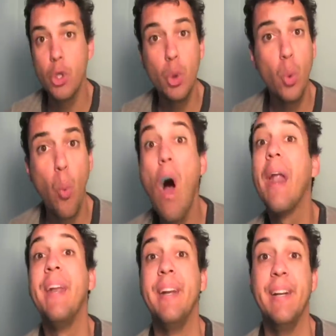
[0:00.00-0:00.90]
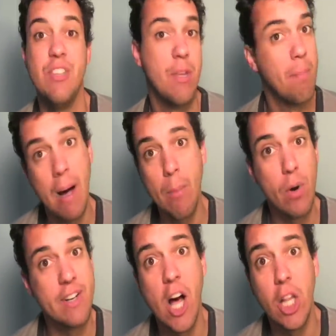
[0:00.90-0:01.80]
to 1
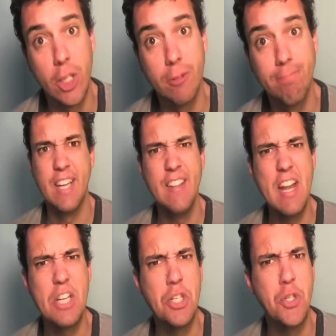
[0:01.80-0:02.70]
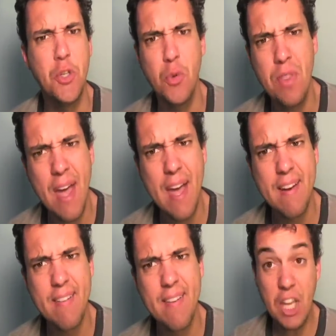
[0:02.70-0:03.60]
Zimbabwe dollar. Can they do that?
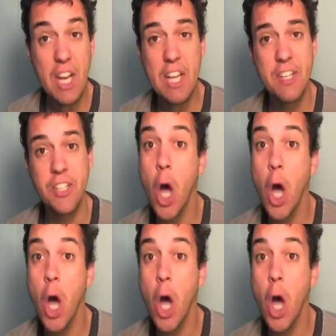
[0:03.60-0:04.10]
Gideon